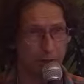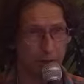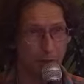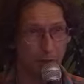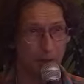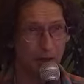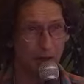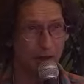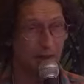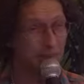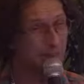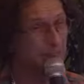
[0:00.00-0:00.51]

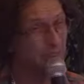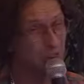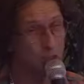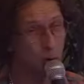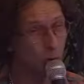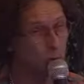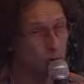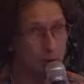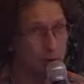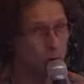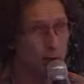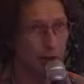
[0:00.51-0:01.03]
Okay, they
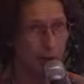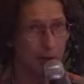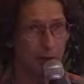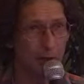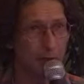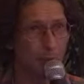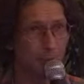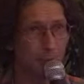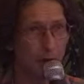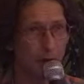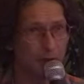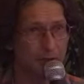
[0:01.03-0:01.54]
don't do that
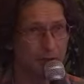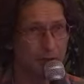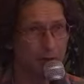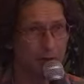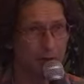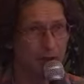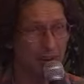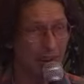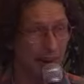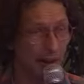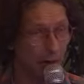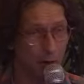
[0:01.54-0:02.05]
in the modern
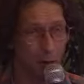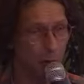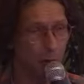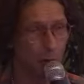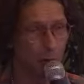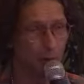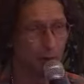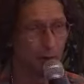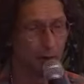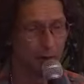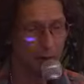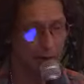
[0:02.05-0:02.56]
day at all.